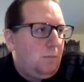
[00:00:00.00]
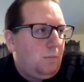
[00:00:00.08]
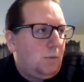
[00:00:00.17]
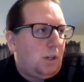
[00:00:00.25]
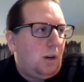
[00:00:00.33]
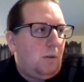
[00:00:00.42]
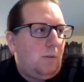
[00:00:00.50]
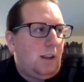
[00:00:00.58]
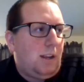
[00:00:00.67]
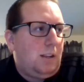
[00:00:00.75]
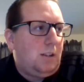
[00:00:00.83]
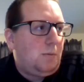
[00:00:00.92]
So,
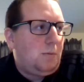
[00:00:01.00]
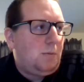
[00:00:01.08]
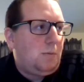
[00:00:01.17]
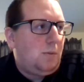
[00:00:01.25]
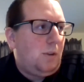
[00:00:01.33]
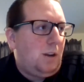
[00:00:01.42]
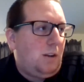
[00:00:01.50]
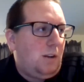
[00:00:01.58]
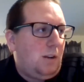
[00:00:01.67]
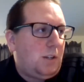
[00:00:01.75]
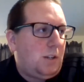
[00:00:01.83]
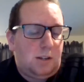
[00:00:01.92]
like, in a
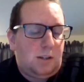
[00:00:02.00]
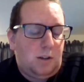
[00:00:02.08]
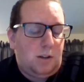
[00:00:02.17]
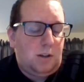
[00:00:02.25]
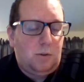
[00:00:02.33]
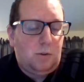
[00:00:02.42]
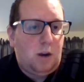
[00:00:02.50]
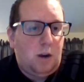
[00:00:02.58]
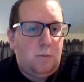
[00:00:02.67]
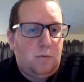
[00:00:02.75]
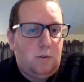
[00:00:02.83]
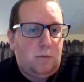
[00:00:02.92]
physical sense, I think he'll
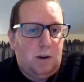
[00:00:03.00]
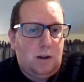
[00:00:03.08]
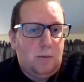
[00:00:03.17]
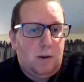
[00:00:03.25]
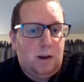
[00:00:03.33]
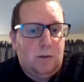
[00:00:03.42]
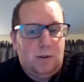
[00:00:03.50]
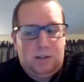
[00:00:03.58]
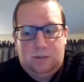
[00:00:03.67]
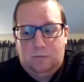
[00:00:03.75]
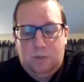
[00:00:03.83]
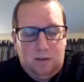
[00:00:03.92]
cope with it really
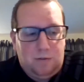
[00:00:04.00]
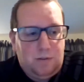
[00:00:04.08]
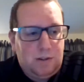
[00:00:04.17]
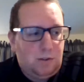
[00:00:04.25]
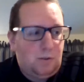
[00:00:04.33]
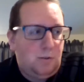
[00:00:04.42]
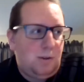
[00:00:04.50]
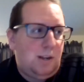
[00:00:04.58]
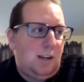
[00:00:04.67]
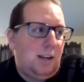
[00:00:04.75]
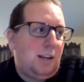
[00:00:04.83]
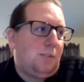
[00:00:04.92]
well. It's a really physical
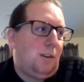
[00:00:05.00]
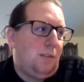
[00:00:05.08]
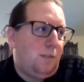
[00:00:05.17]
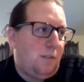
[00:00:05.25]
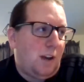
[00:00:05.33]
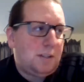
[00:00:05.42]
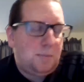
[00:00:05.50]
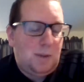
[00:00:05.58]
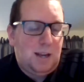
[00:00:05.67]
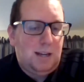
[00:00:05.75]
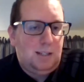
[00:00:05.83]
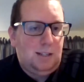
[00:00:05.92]
league. It's a really
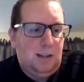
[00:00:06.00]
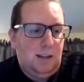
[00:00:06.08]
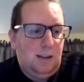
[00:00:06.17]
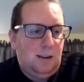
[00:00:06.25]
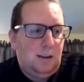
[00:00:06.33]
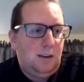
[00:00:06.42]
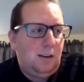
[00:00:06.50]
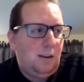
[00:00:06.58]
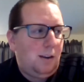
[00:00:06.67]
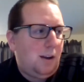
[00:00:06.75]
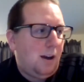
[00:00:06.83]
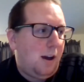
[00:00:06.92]
fast-paced league.
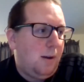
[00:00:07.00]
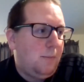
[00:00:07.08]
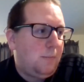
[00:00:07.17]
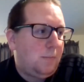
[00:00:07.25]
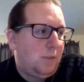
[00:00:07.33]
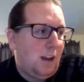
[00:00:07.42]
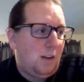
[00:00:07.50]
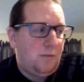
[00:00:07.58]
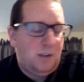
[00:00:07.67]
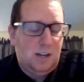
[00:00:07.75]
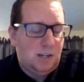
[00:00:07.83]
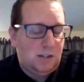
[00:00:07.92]

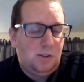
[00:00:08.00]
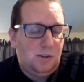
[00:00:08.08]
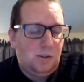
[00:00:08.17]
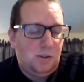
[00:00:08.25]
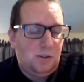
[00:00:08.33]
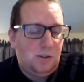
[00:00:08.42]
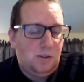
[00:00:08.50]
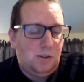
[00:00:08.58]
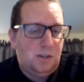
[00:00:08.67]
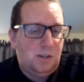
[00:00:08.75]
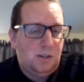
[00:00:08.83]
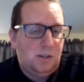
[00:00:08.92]
I think it suits him down to
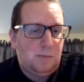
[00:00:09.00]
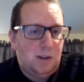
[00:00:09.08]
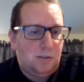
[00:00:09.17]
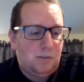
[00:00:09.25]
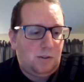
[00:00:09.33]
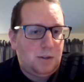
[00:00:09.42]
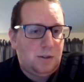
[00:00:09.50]
the ground, to be honest.